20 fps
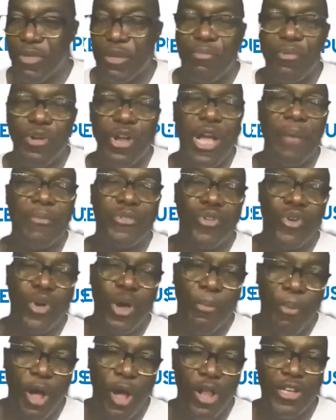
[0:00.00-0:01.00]
perhaps go
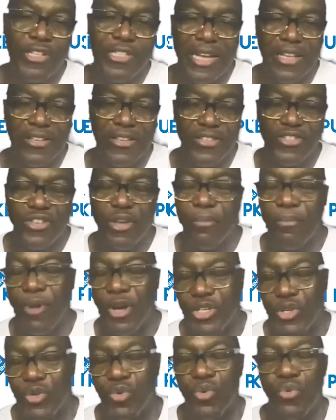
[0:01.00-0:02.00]
apologize to
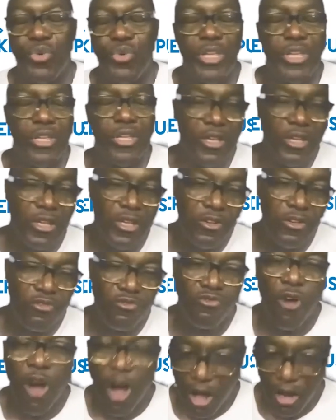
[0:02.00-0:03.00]
somebody who we
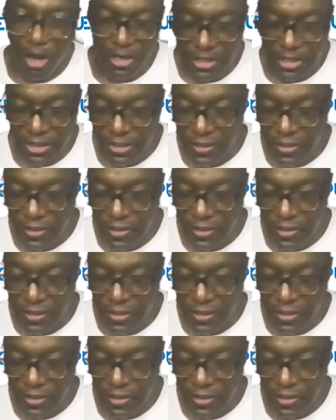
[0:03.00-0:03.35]
wronged